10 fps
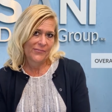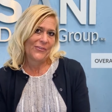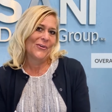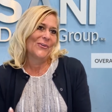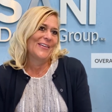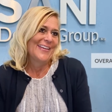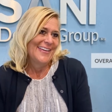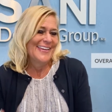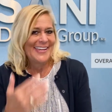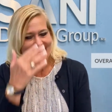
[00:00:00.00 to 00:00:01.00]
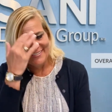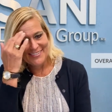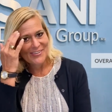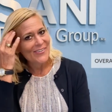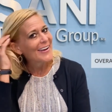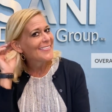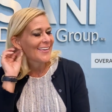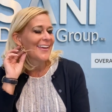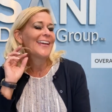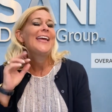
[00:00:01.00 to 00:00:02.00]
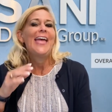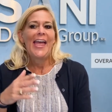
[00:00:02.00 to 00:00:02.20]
So he did the right thing